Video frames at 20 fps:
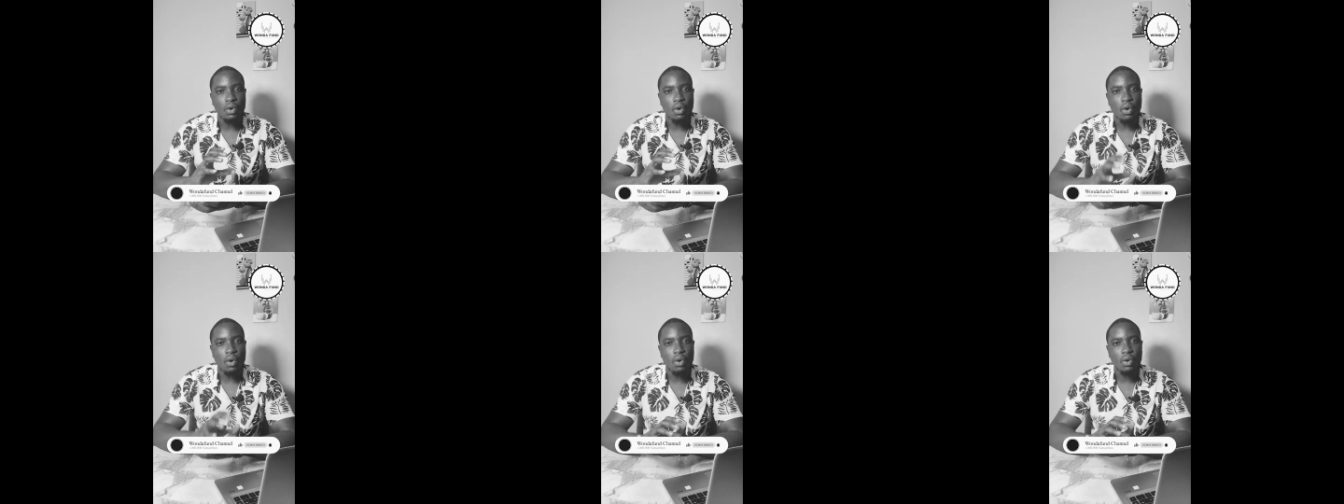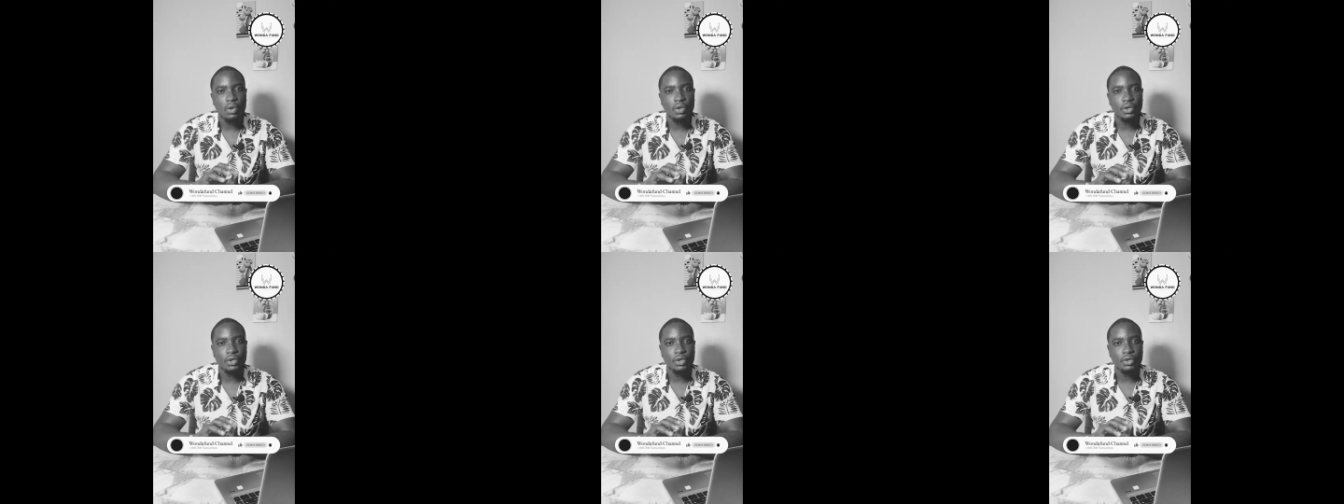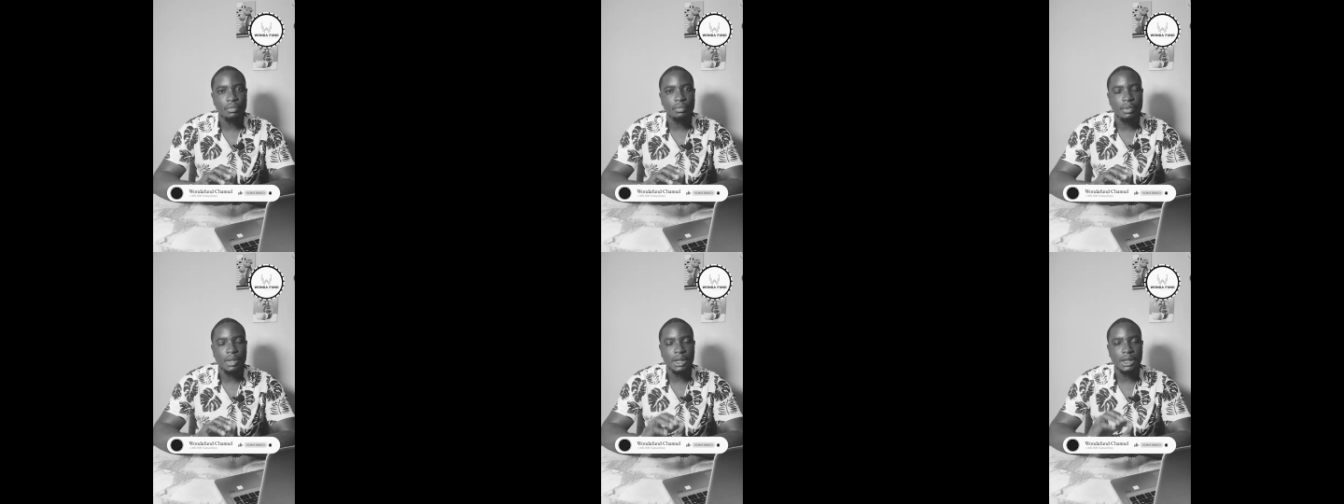all your
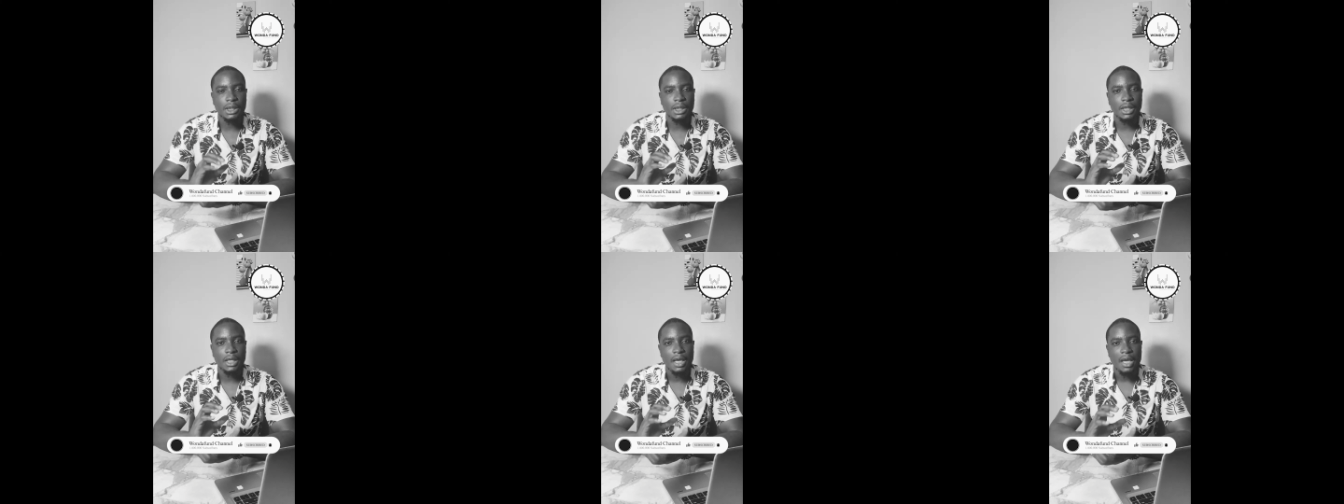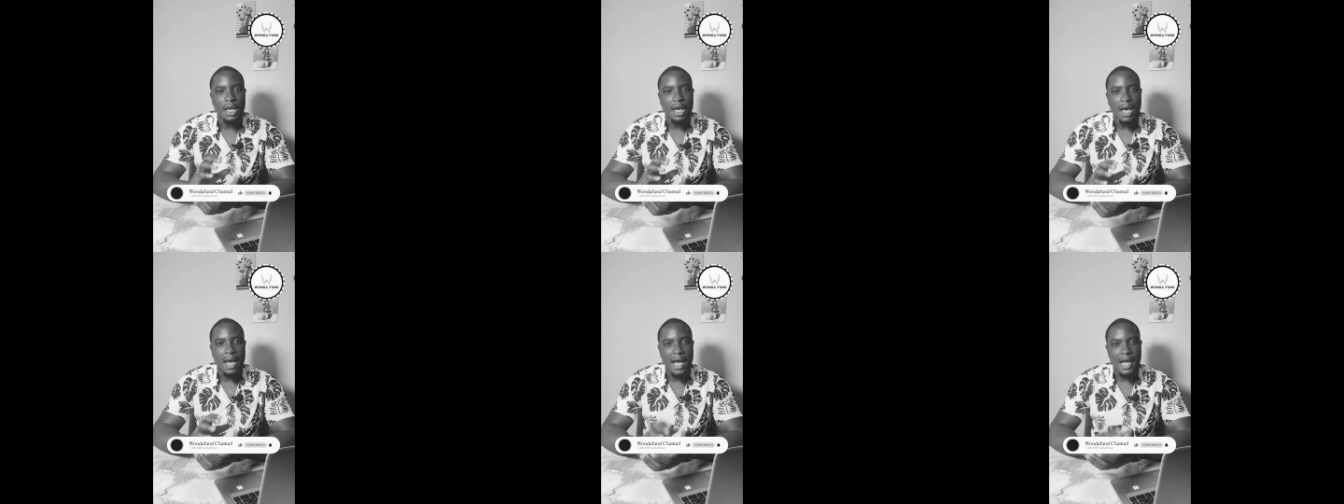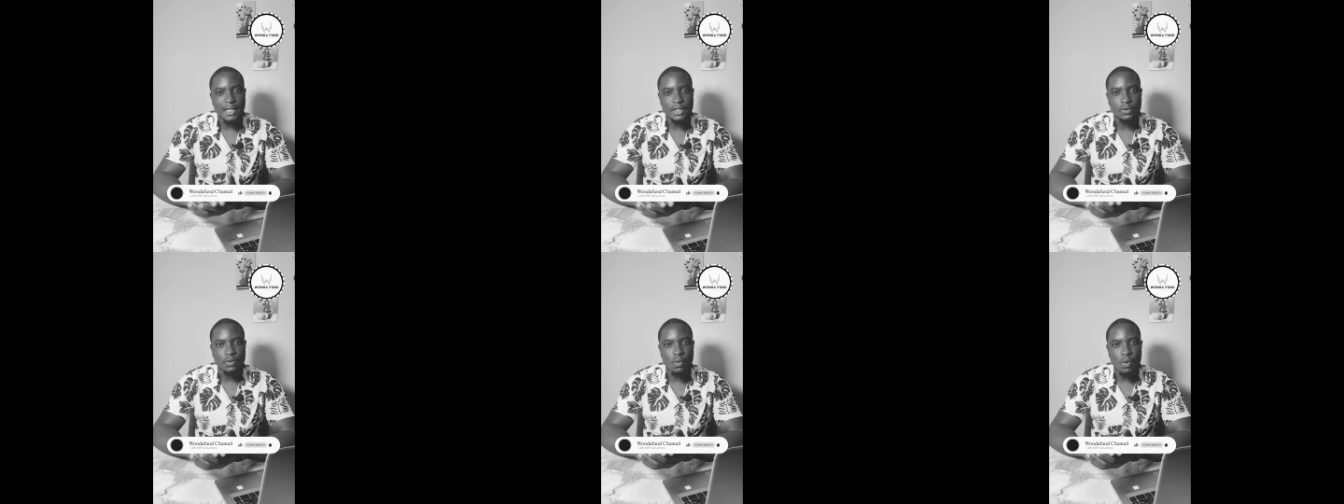money
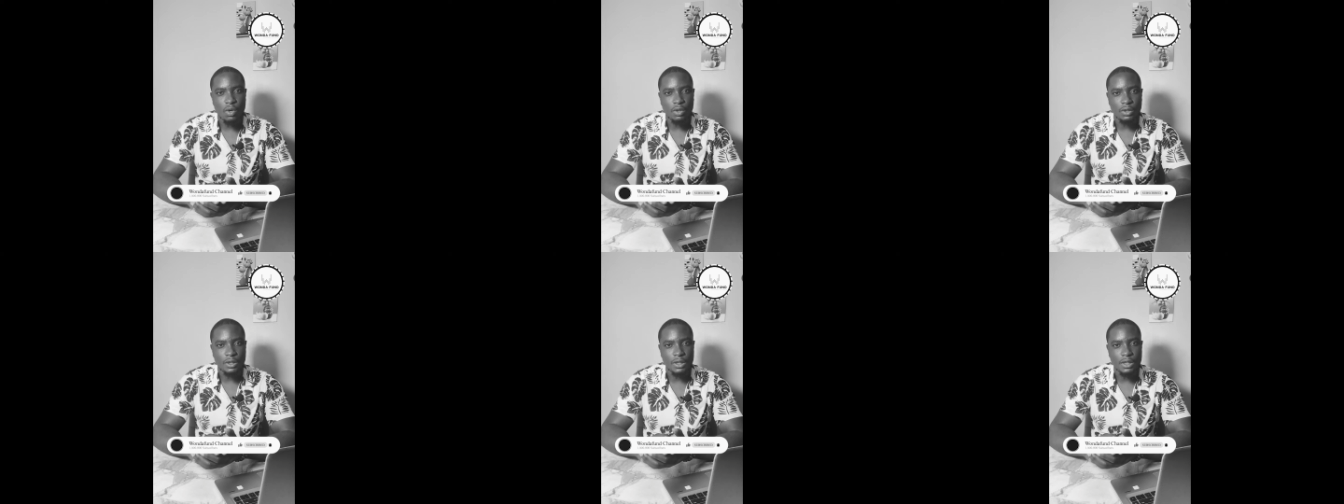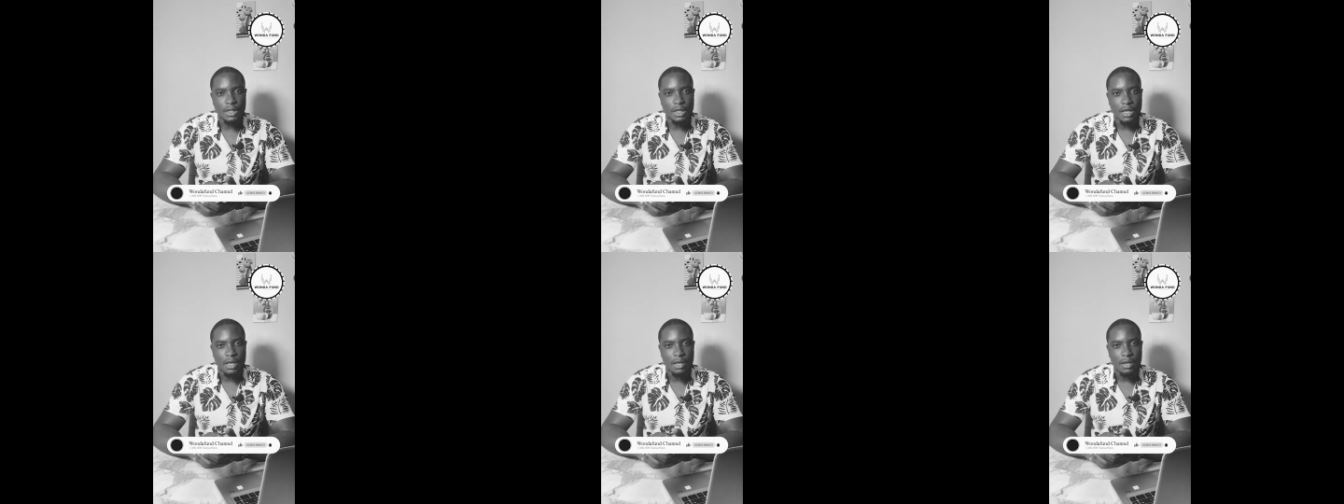at once.